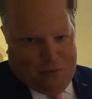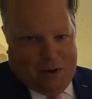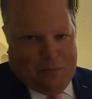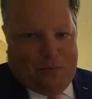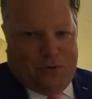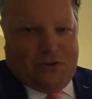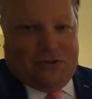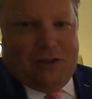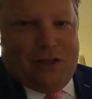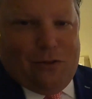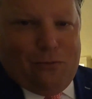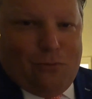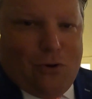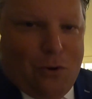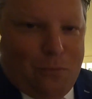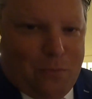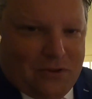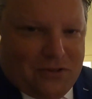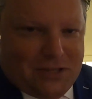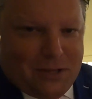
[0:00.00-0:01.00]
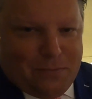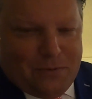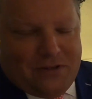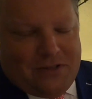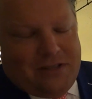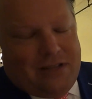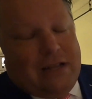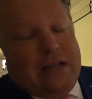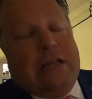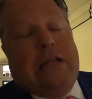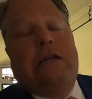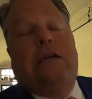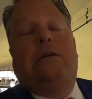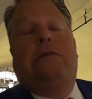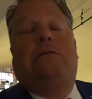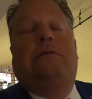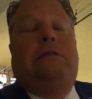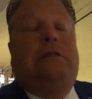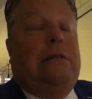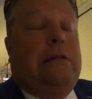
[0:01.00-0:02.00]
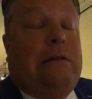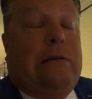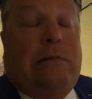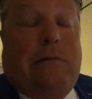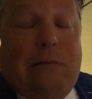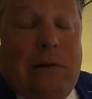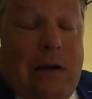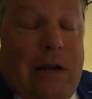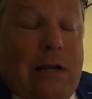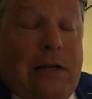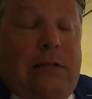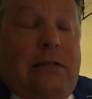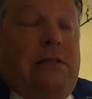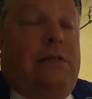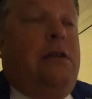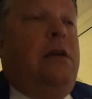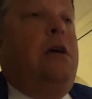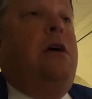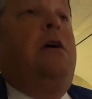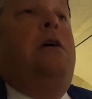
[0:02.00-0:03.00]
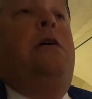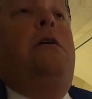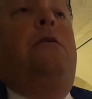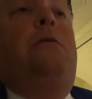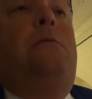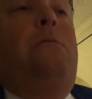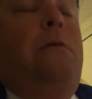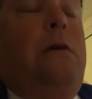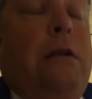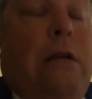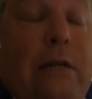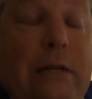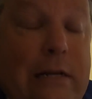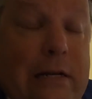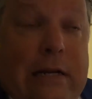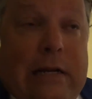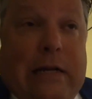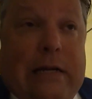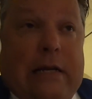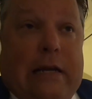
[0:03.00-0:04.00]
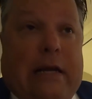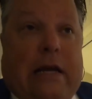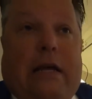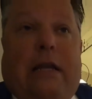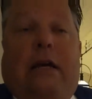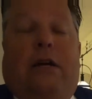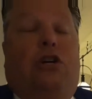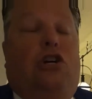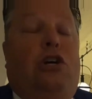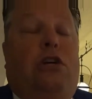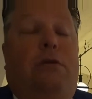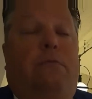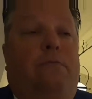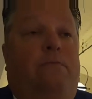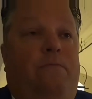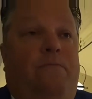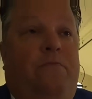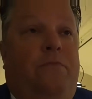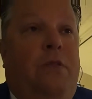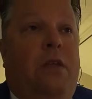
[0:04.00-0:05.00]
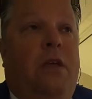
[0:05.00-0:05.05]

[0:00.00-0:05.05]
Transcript: when he puts on the robe and slippers, he's like, oh dear Christ. What a day I had! I uh, that's exactly